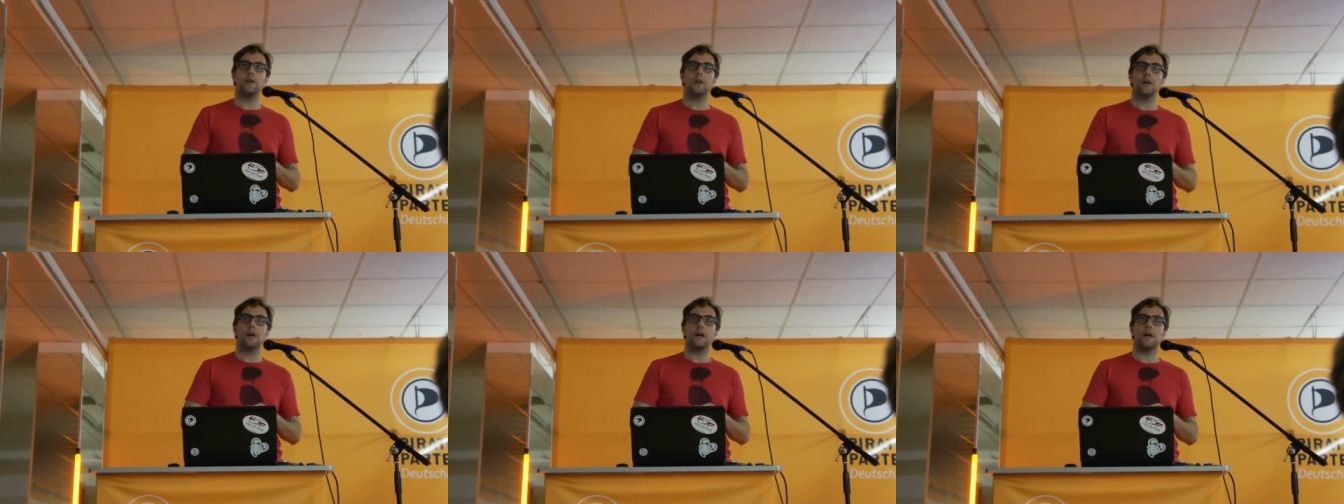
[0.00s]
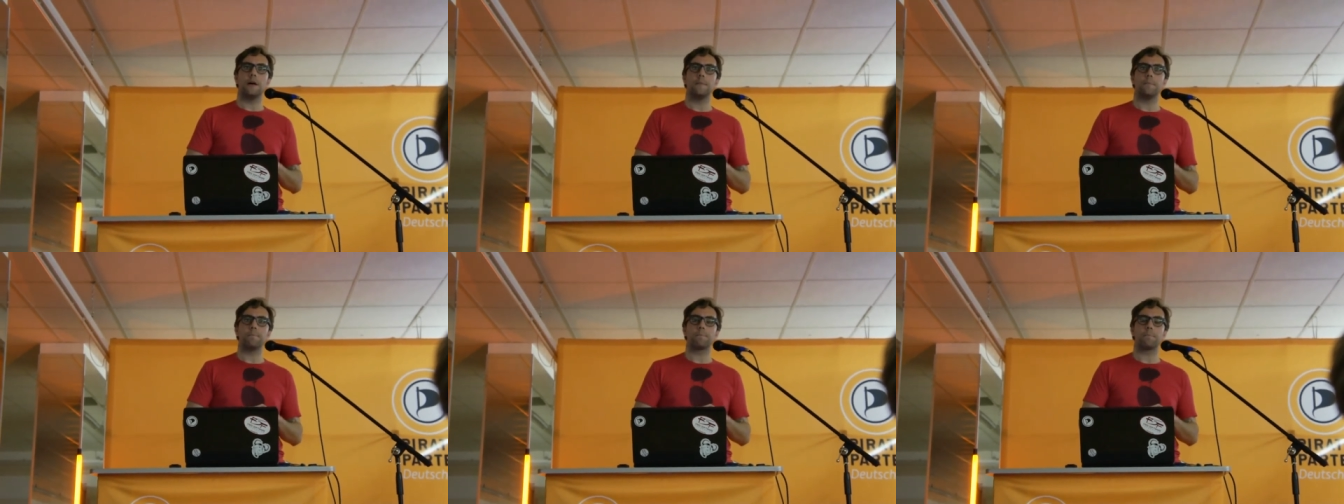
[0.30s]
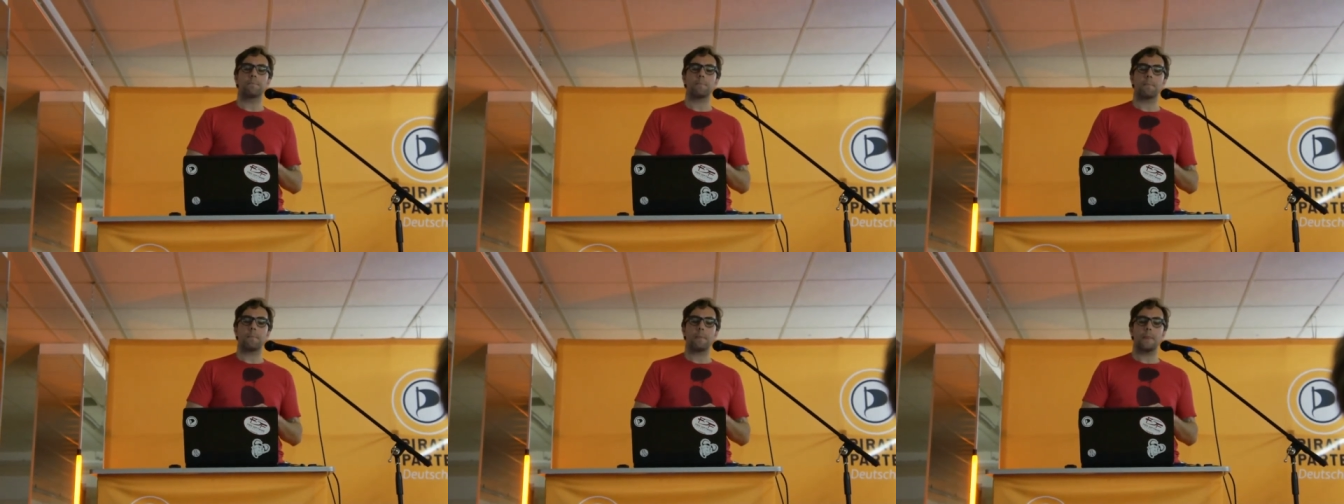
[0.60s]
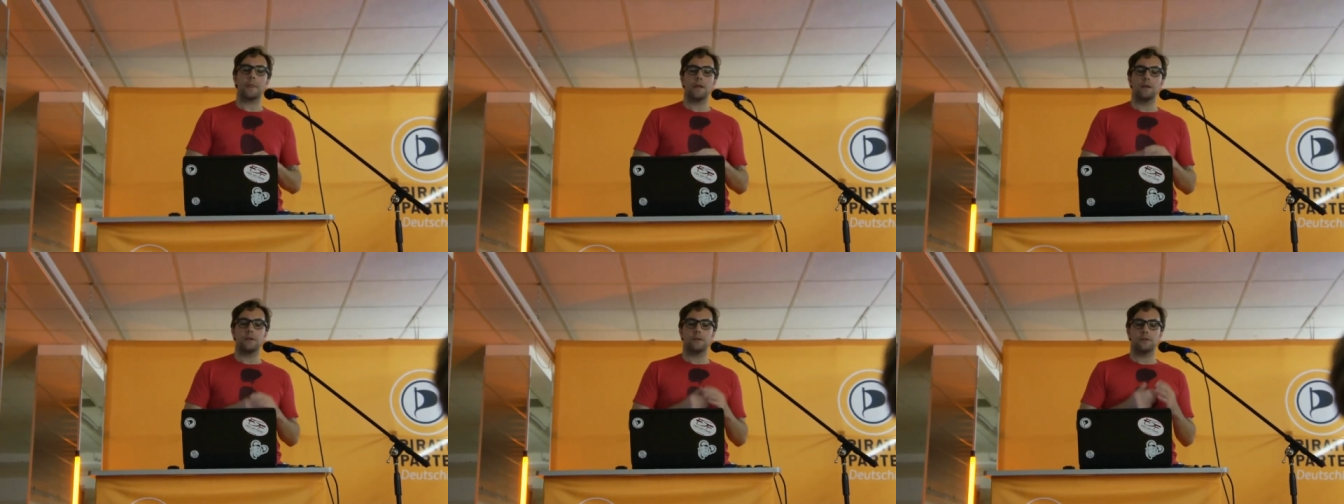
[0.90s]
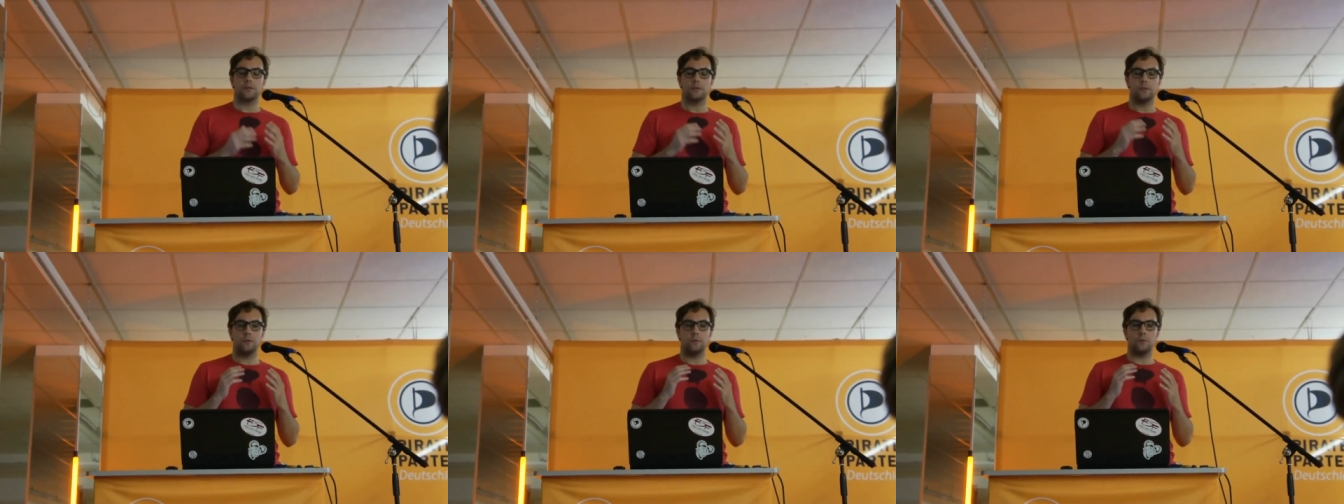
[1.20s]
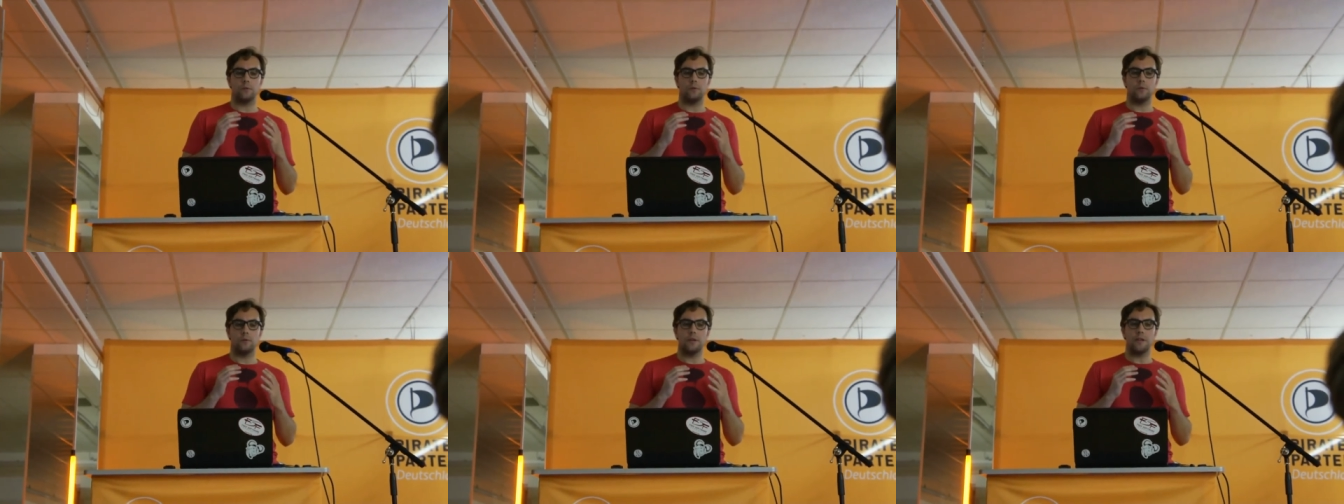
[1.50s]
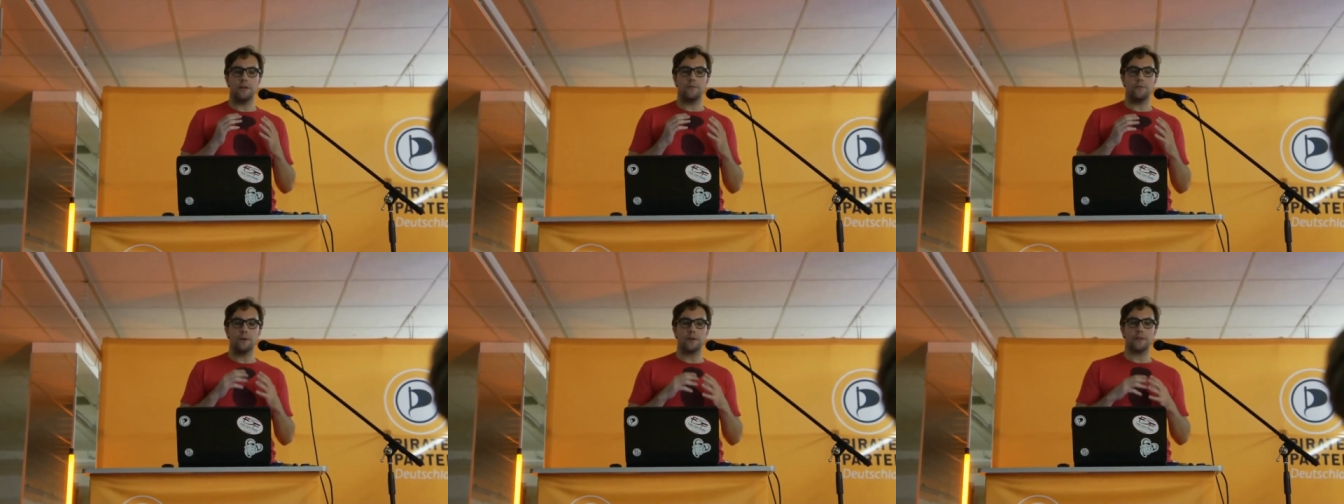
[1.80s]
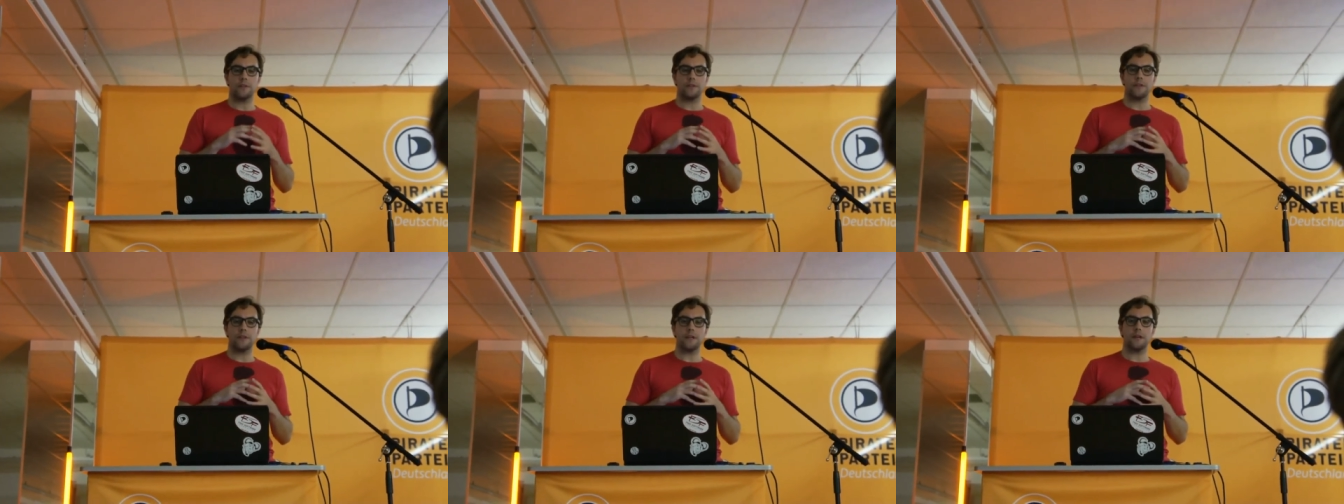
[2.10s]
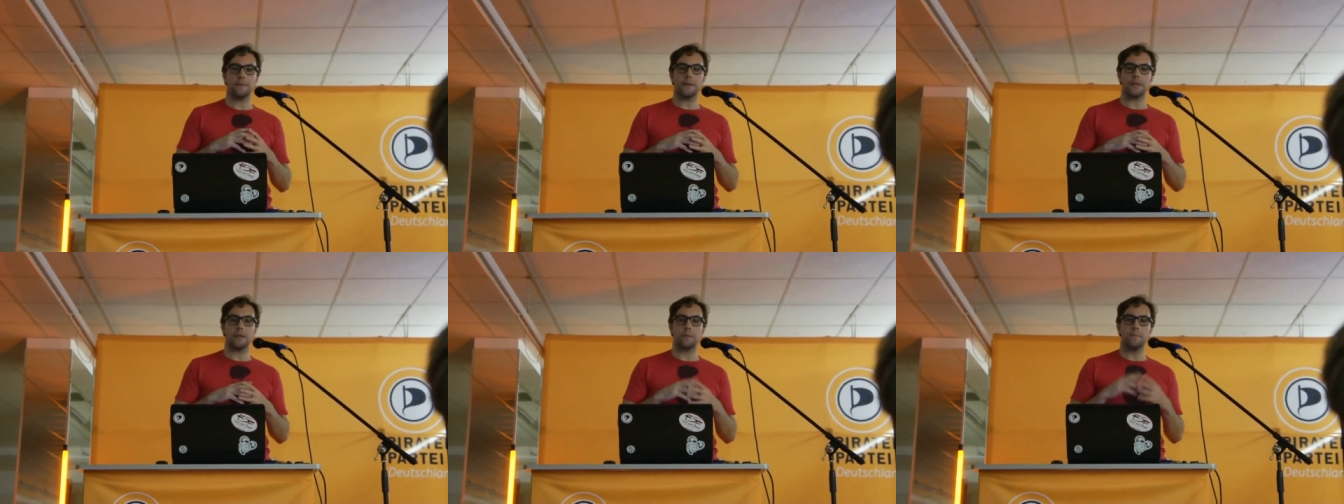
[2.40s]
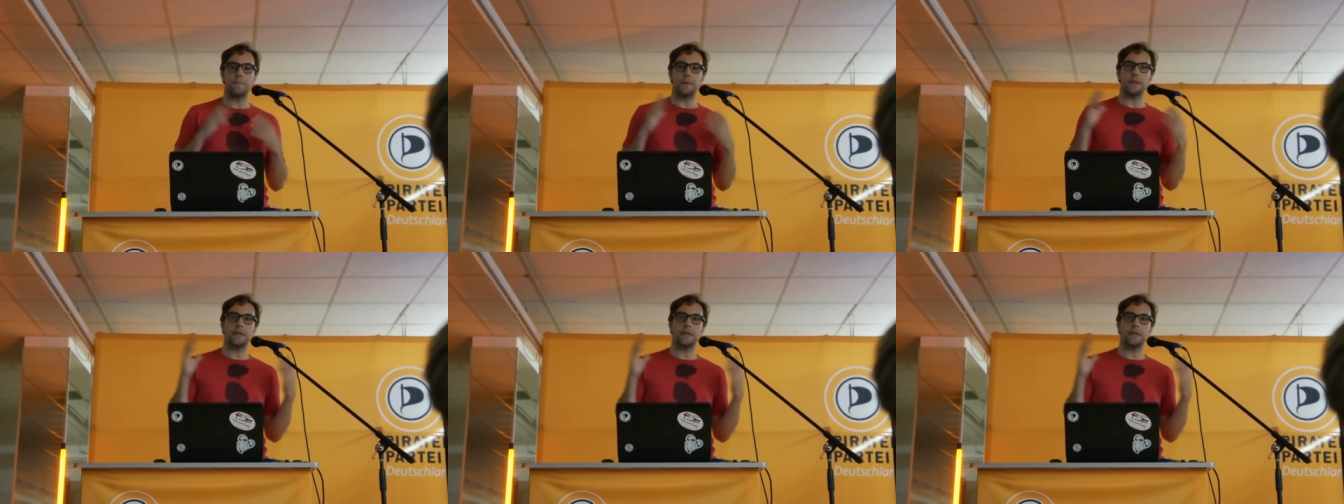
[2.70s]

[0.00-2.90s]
Um, so if we think about the big